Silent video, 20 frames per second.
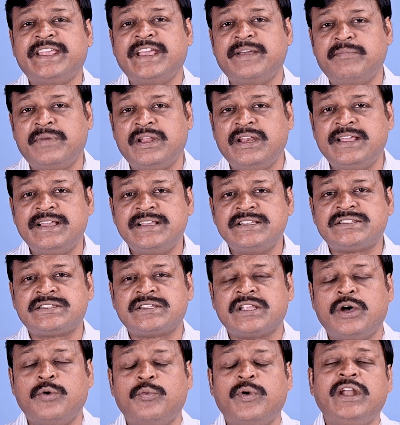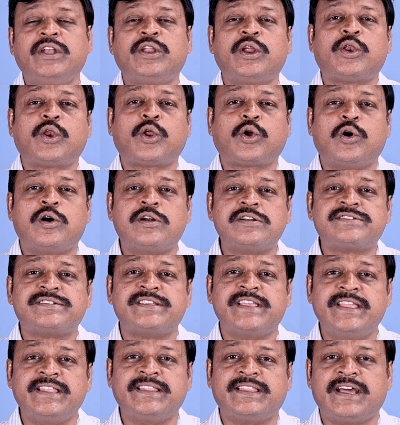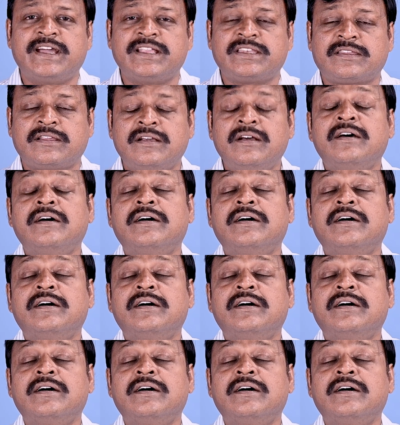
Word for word: MLAs went on record saying that